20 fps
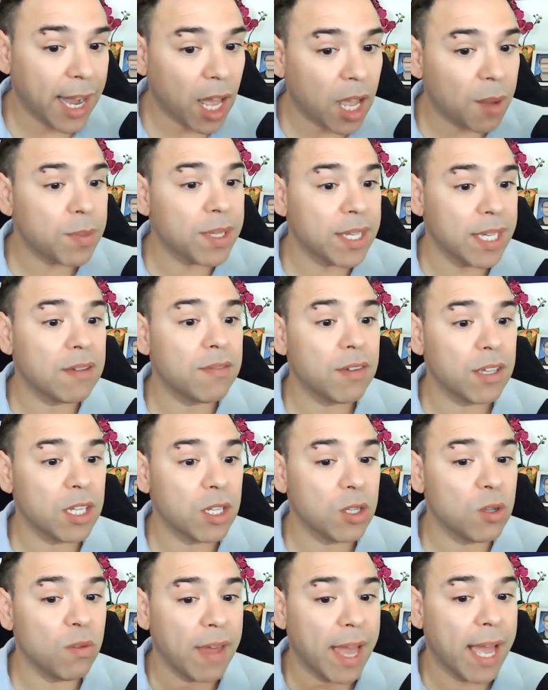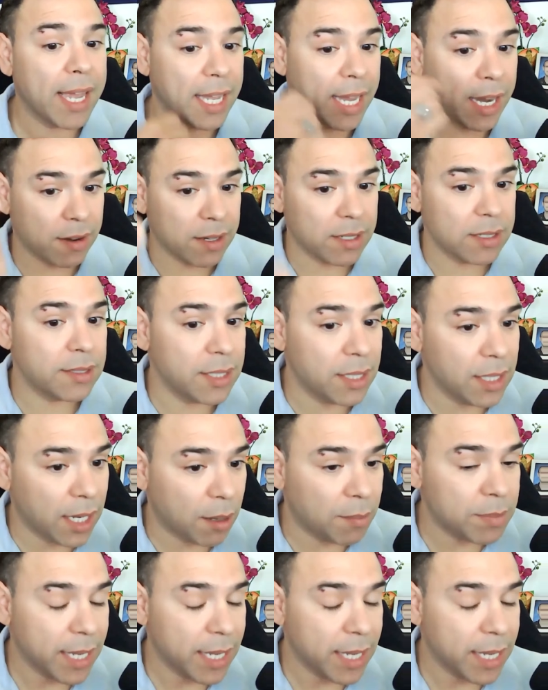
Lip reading: And I'm giving you that guarantee.